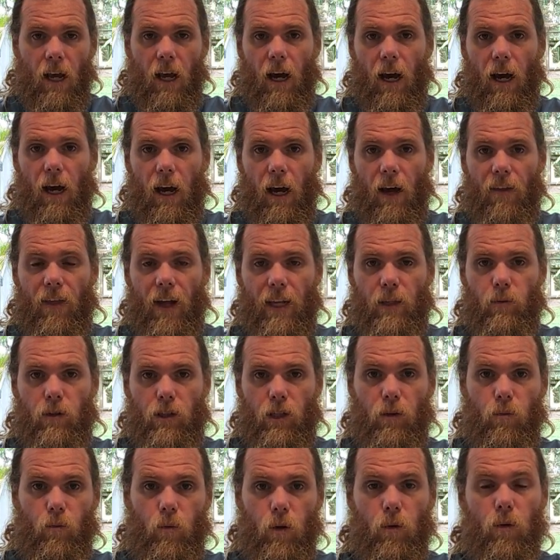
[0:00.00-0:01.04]
That's what
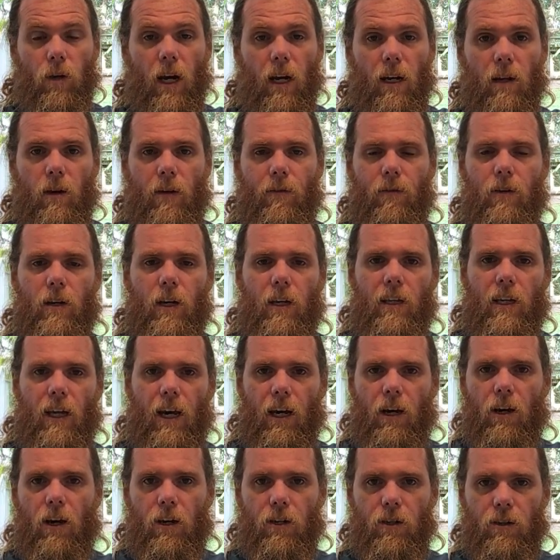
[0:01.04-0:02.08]
you will get if you get the
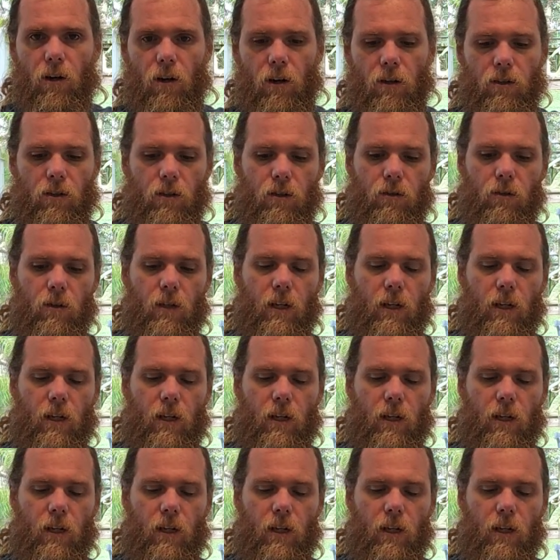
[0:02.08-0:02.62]
Echo Dot. You do